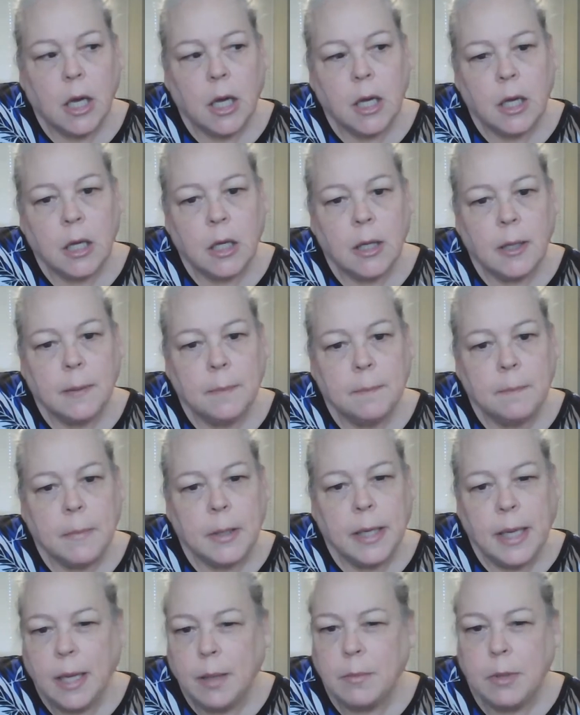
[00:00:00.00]
Um,
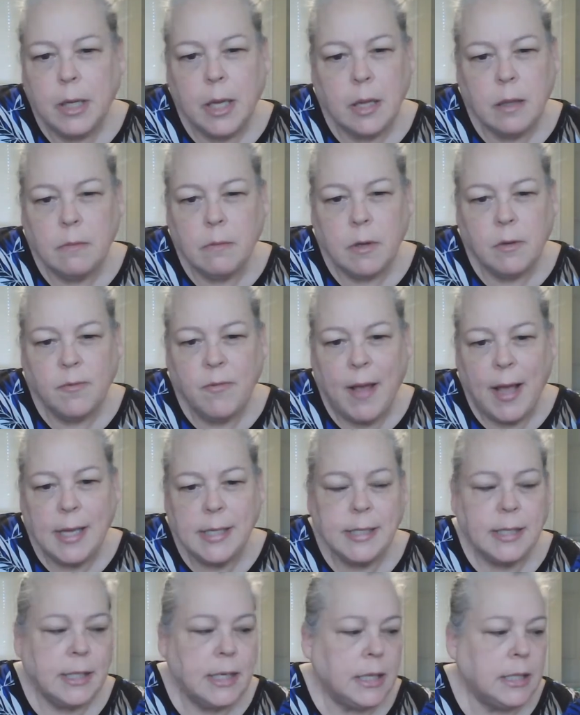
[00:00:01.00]
came together real
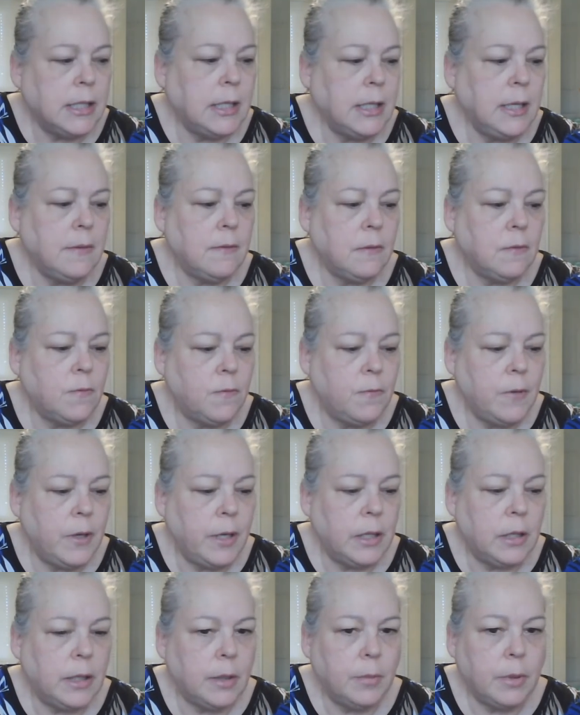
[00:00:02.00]
fast and I didn't even
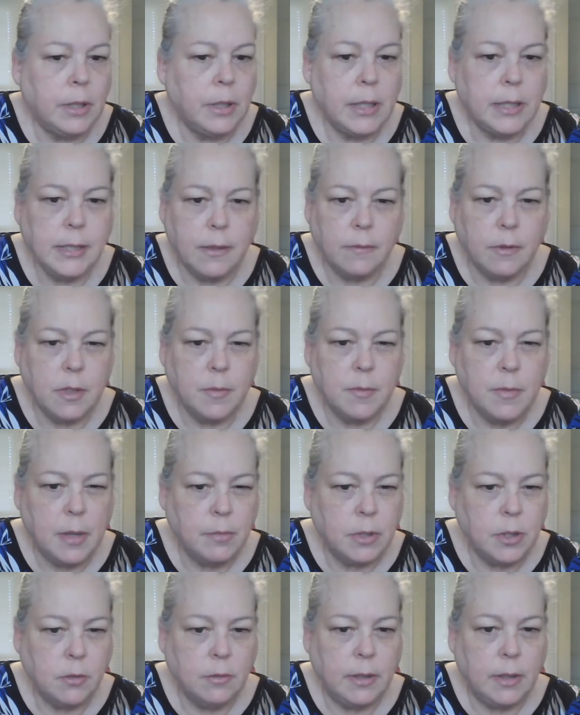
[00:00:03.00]
feel it because it was my
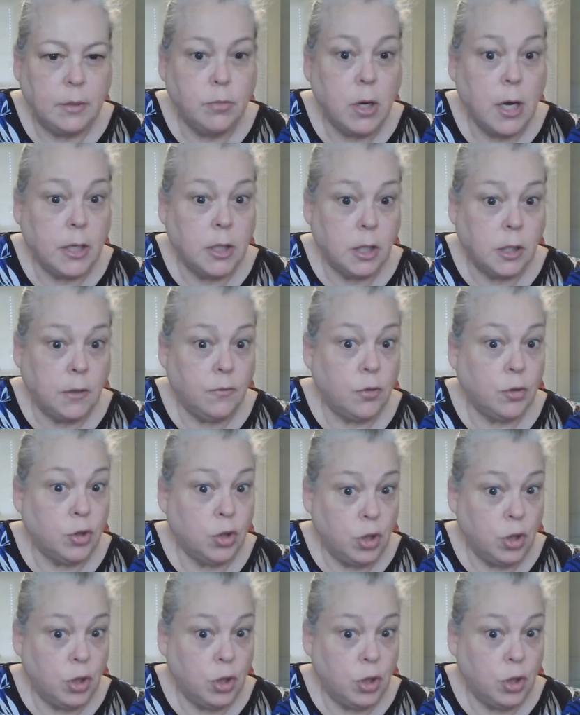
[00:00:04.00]
between project for